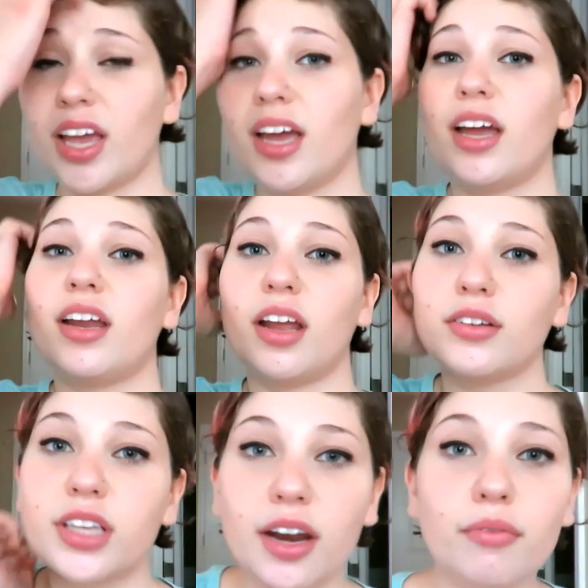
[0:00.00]
And I
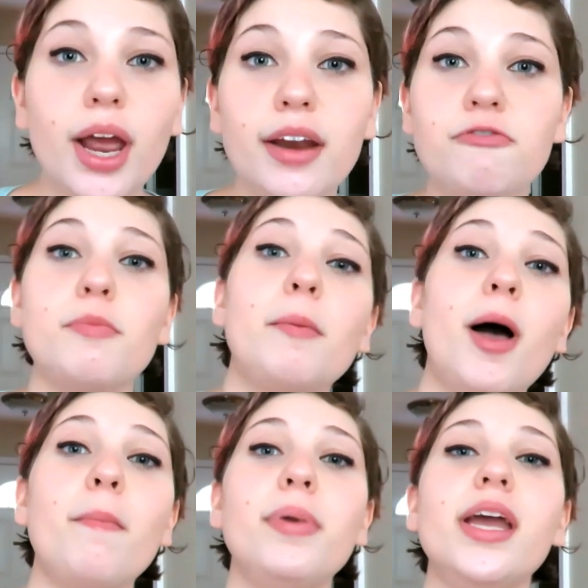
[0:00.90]
was getting ready for my
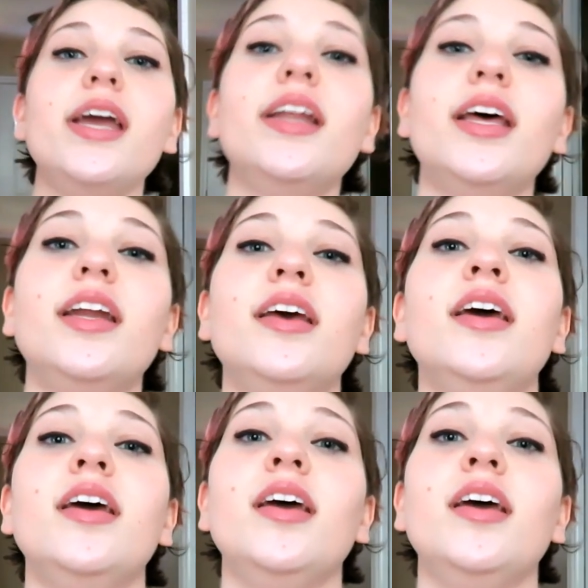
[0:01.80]
puppy and then